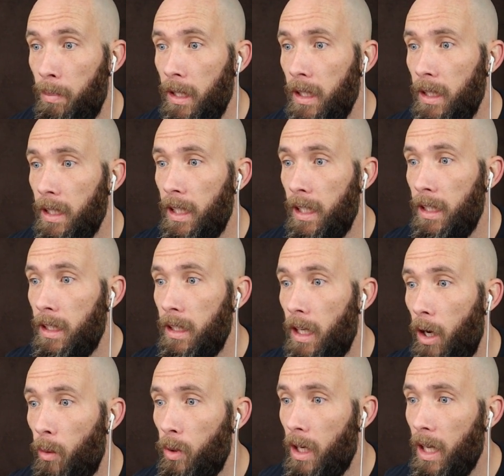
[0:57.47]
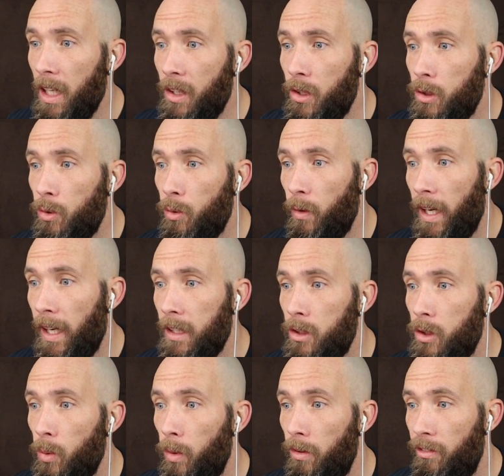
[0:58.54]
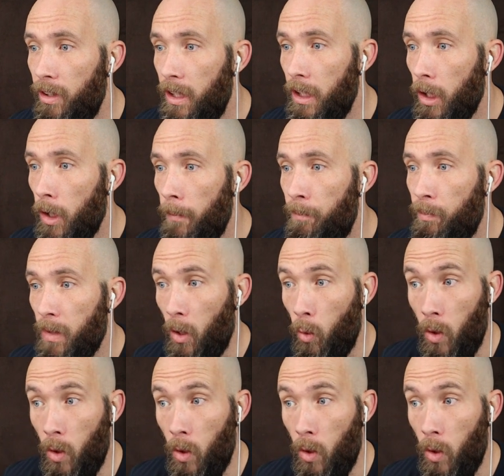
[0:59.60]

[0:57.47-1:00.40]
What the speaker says: Being Canadian, I would like you to react to a video,